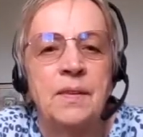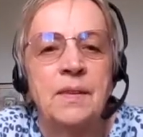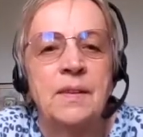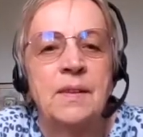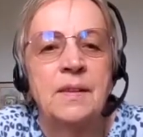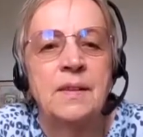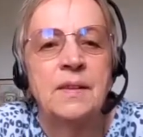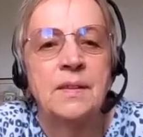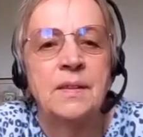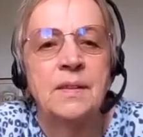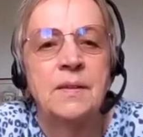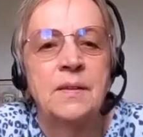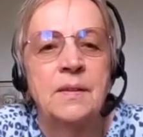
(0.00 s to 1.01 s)

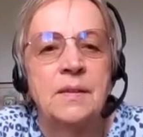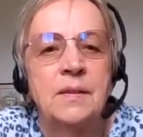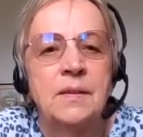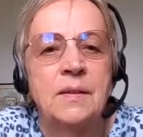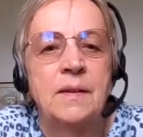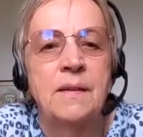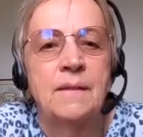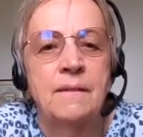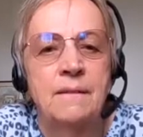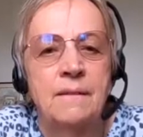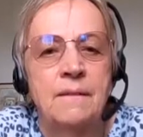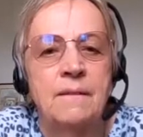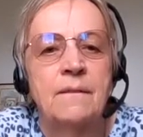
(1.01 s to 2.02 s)

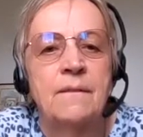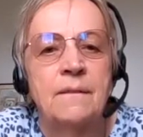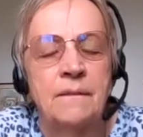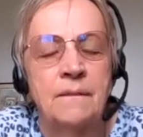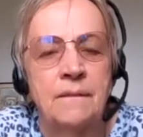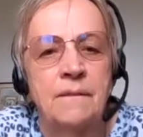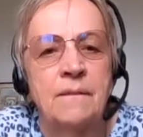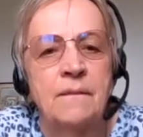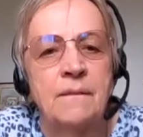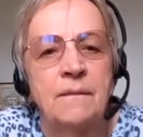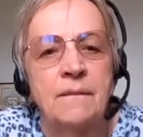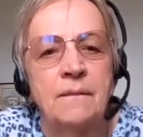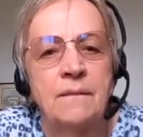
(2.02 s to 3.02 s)

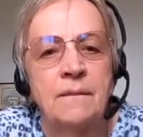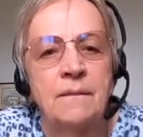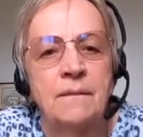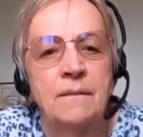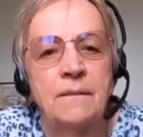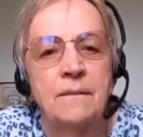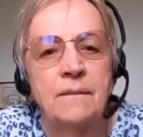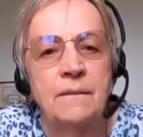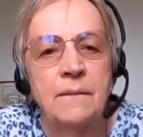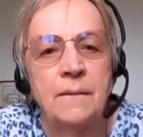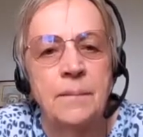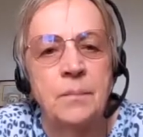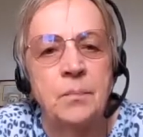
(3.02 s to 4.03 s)

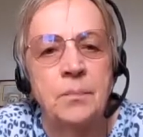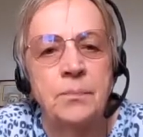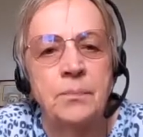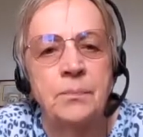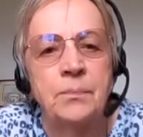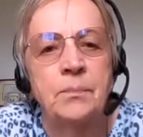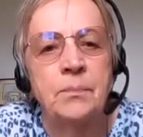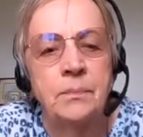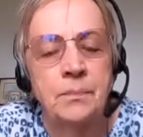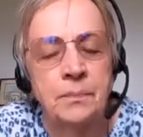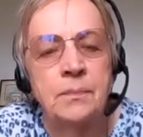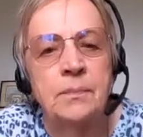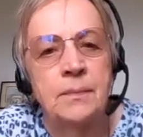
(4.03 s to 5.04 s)

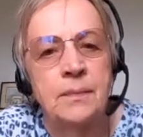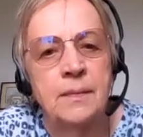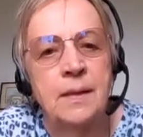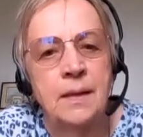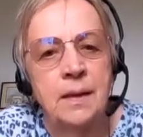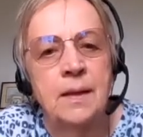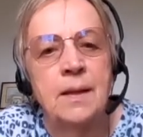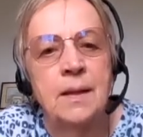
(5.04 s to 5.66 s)
This person isn't speaking.